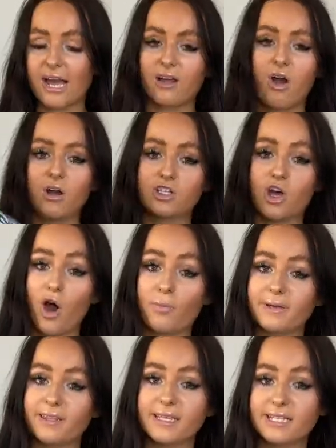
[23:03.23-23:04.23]
I got a
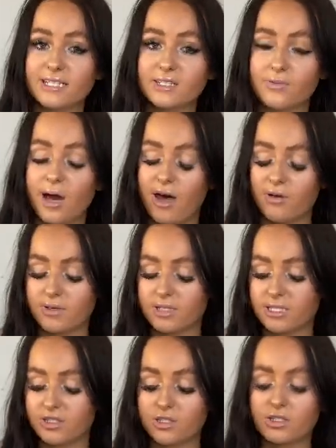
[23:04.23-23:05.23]
top in this as well
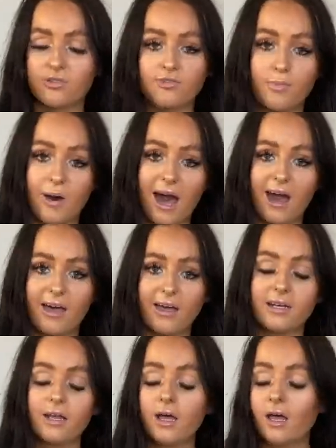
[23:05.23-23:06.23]
because I just love the
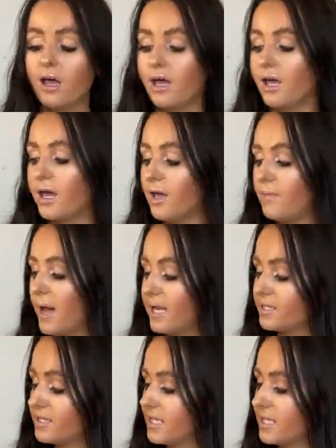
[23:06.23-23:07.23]
pattern. I
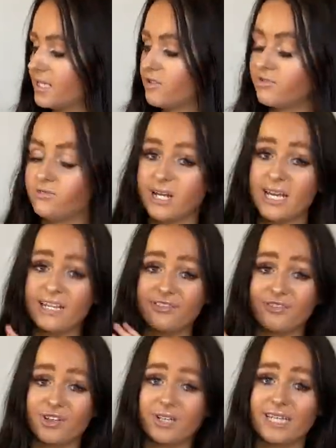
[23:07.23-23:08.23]
just think it's really
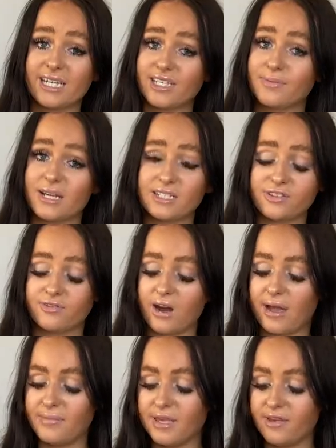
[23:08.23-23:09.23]
funky, especially for
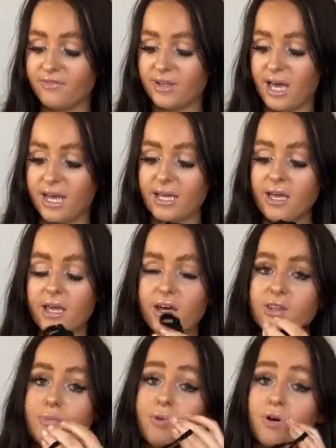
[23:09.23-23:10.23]
Ibiza. Like,
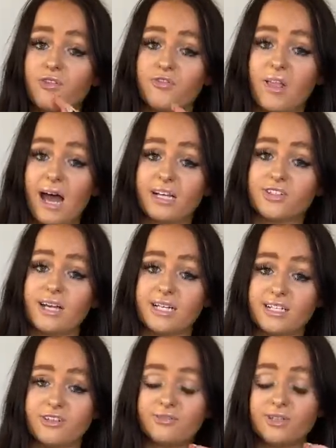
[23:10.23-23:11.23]
the butterfly
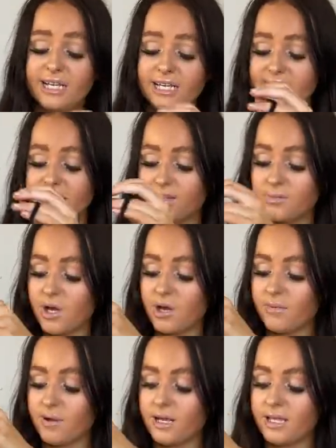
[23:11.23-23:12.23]
trend is really in at the
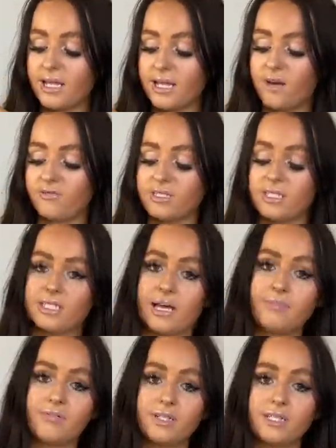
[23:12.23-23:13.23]
moment, and then obviously
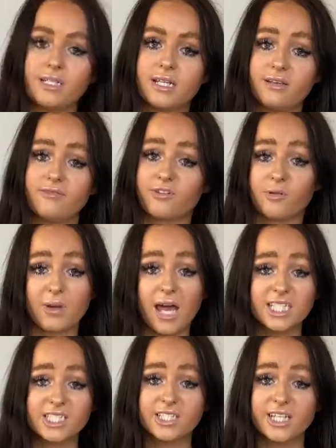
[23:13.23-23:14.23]
zebra is still in from
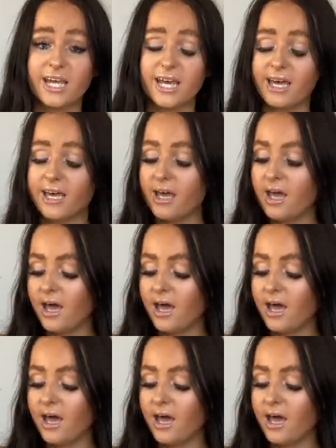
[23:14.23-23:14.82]
last year.